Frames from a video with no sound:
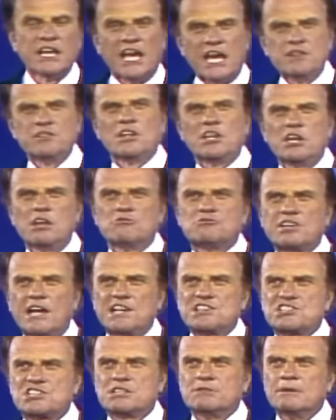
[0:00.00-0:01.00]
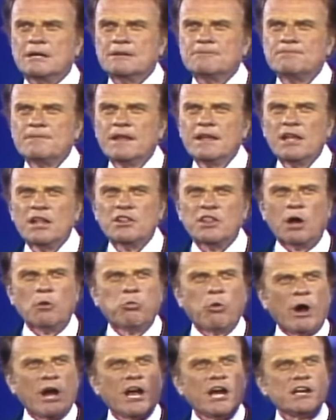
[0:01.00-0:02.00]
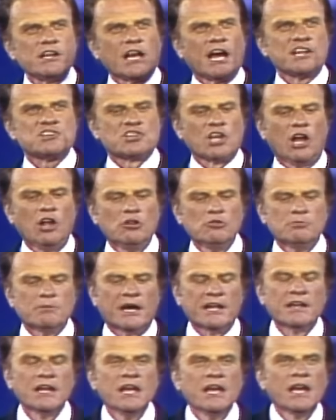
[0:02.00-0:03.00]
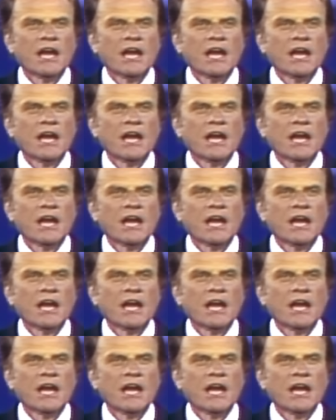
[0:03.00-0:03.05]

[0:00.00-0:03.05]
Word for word: in the New Testament. The word atonement,